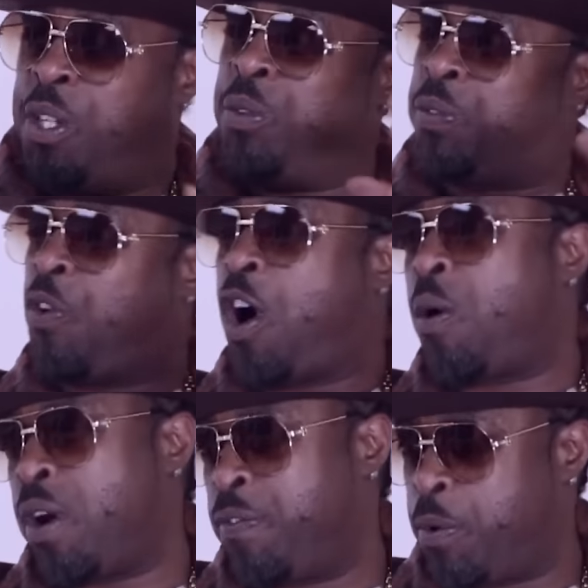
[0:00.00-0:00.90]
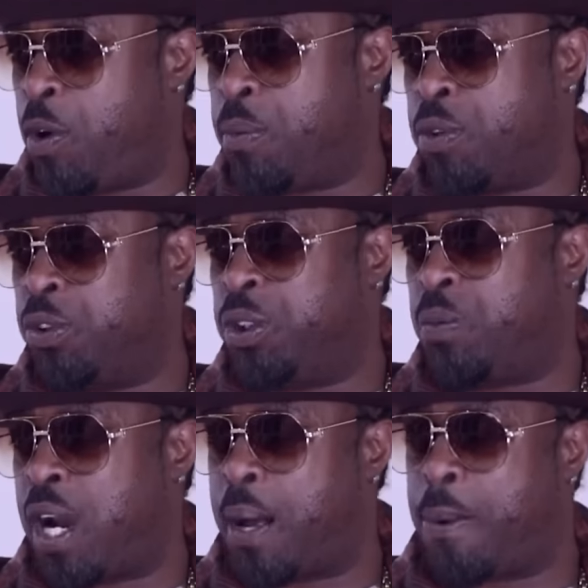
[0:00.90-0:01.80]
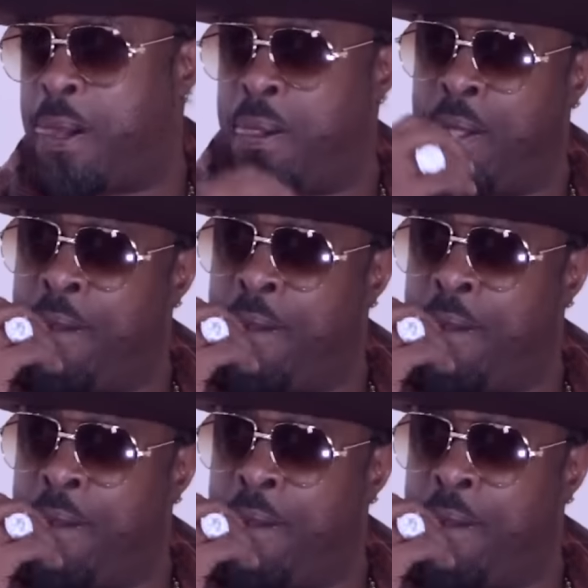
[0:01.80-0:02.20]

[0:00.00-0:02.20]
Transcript: he was far away from home, Kool G Rap, uh,